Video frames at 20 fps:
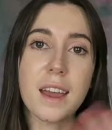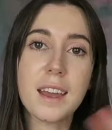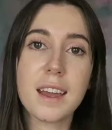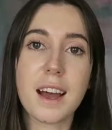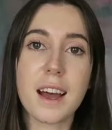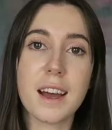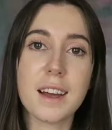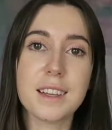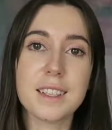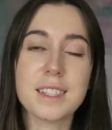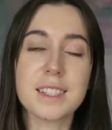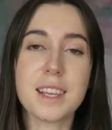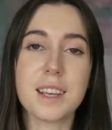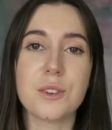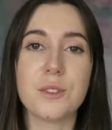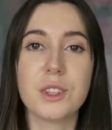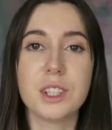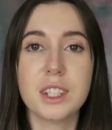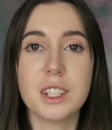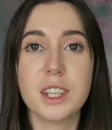Hey guys,
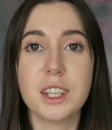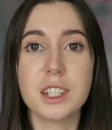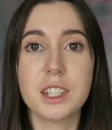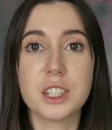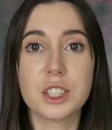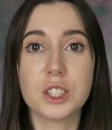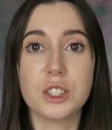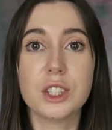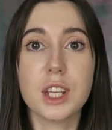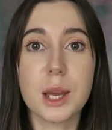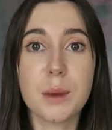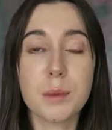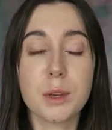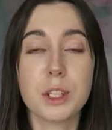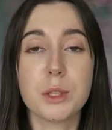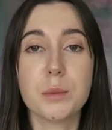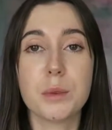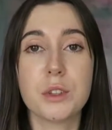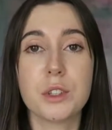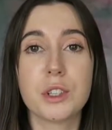Irene here. Today I'm
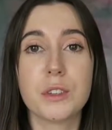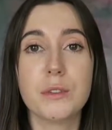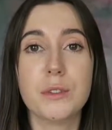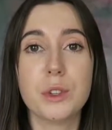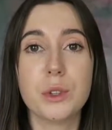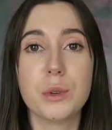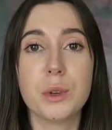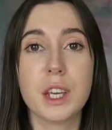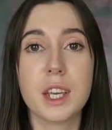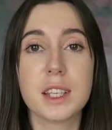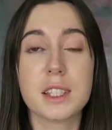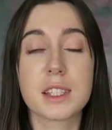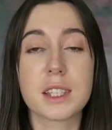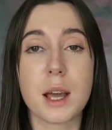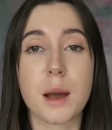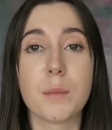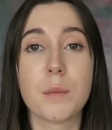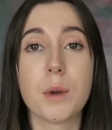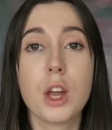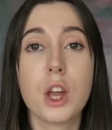going to be reviewing
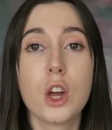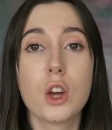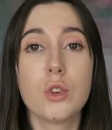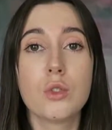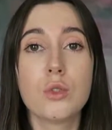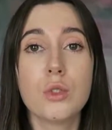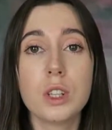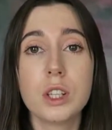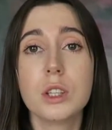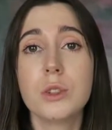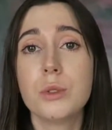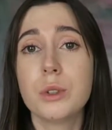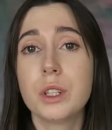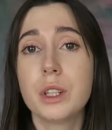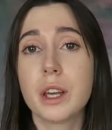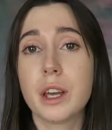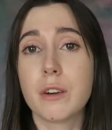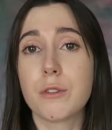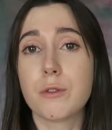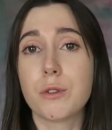some really
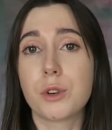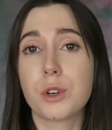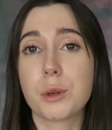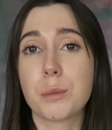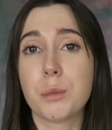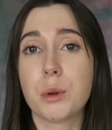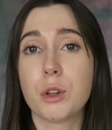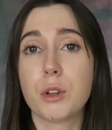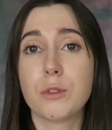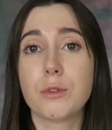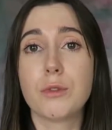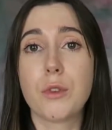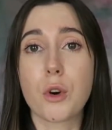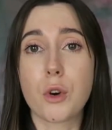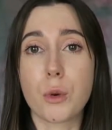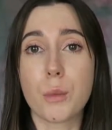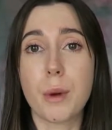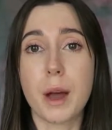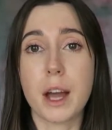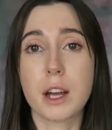really affordable
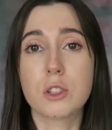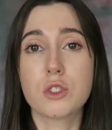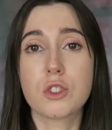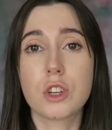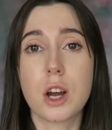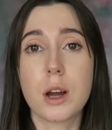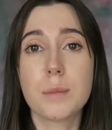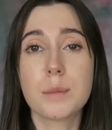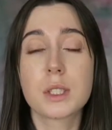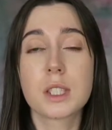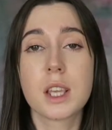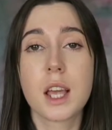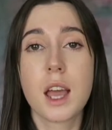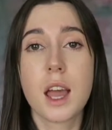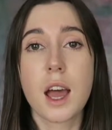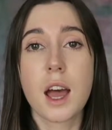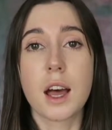photo backdrops.